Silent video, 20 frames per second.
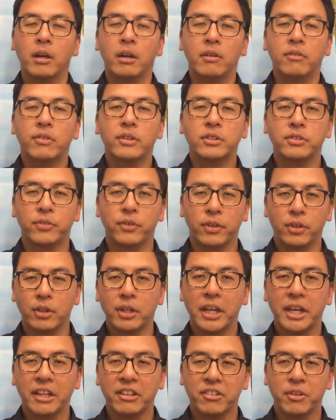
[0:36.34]
First of all,
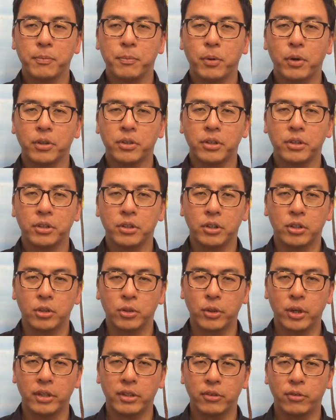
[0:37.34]
it is important
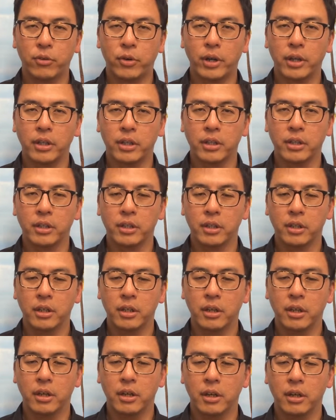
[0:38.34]
to have the right
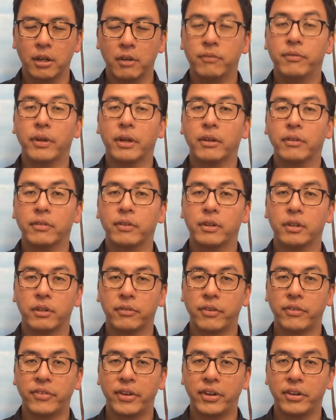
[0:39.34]
the
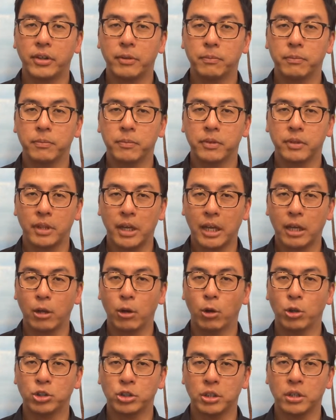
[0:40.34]
vivarium, the
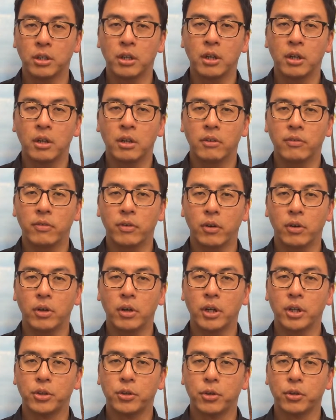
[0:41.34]
enclosure
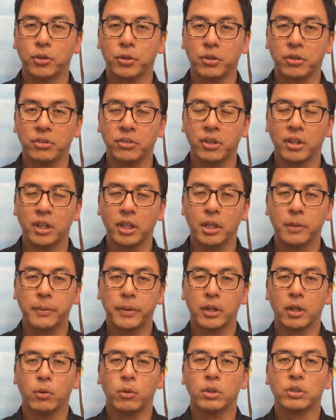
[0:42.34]
for a tortoise.
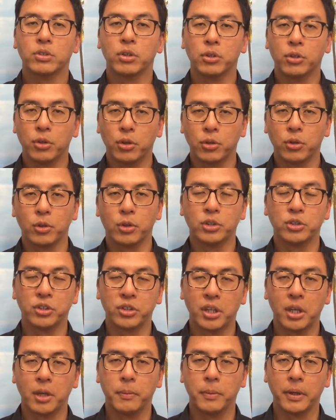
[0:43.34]
Depending on what sort of tortoise you're
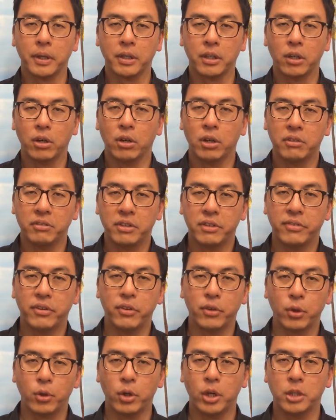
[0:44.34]
keeping, they all have
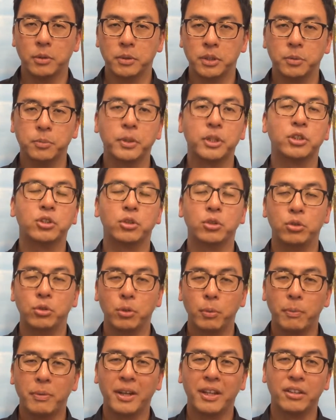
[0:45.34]
different requirements. Make sure you do
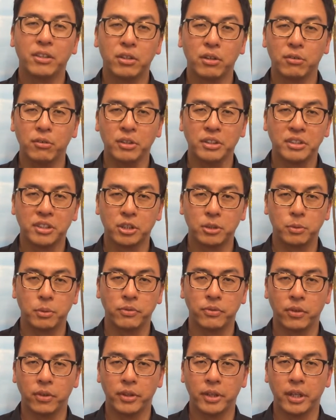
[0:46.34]
plenty of research
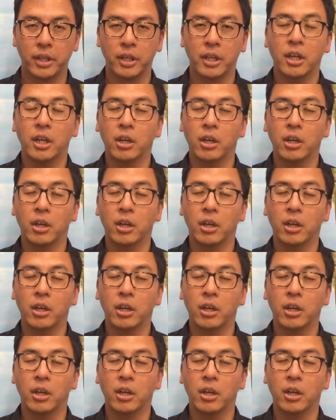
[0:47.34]
before that,